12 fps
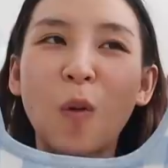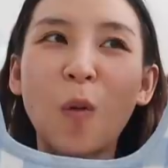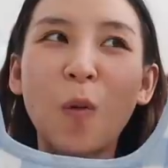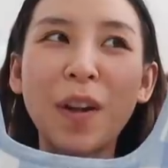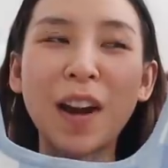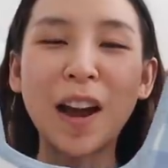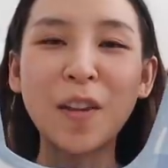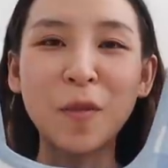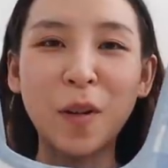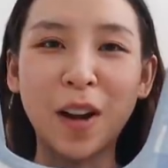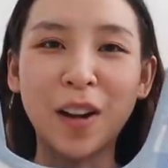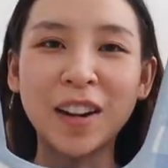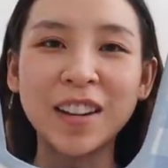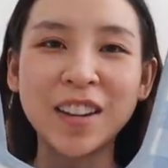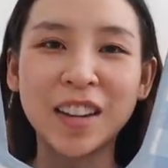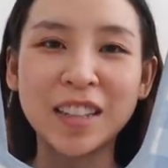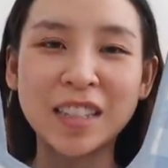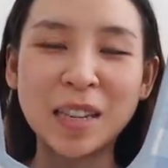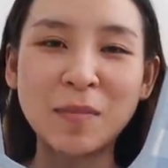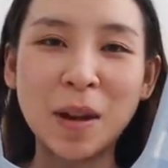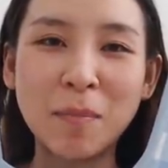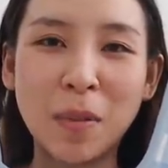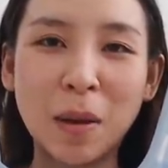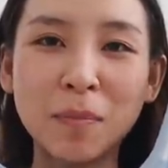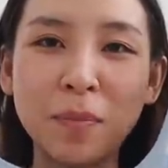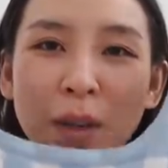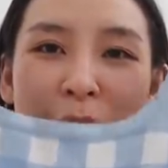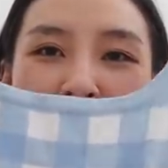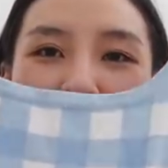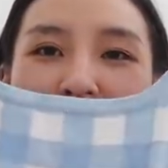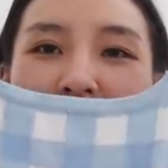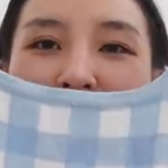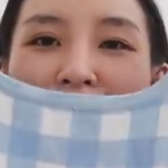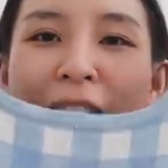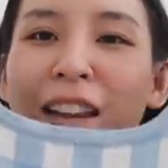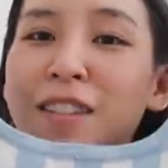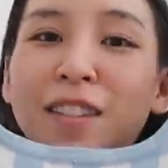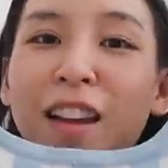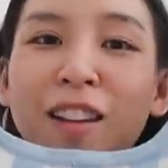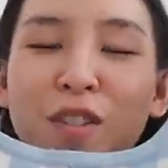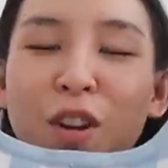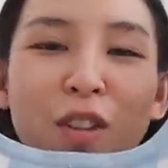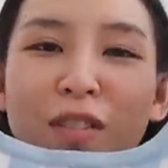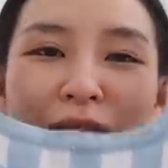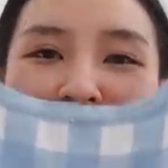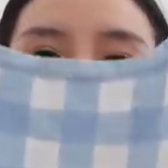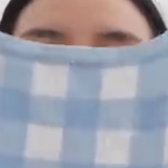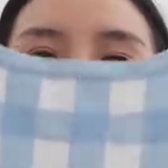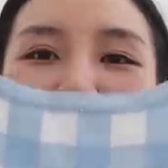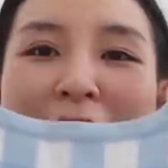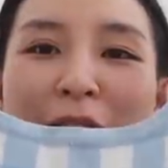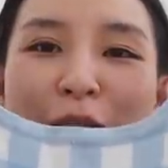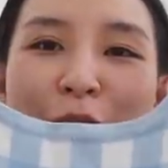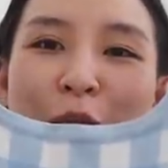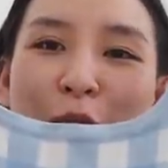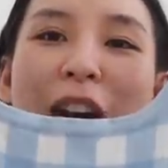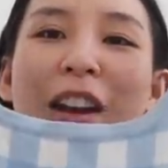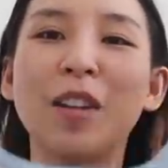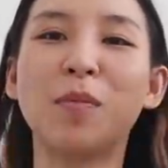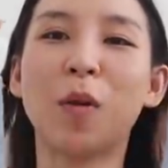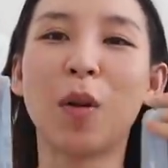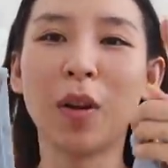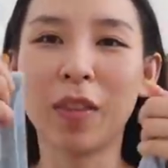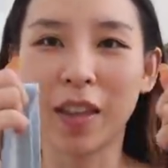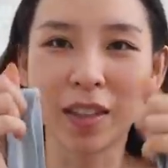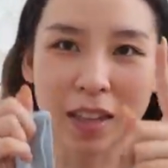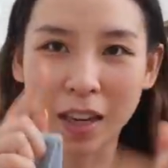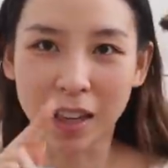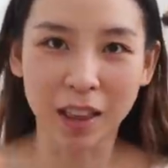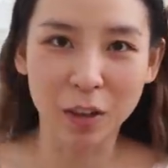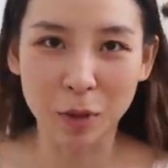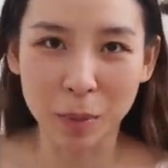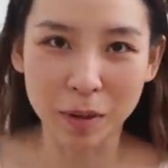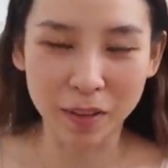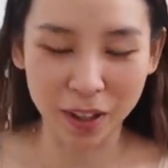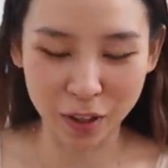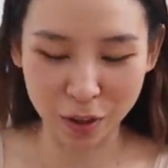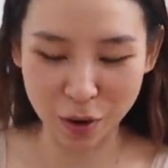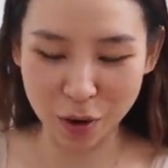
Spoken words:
when I wear it, you can see my bump because the lines don't go down straight anymore. There's like a little bit of like a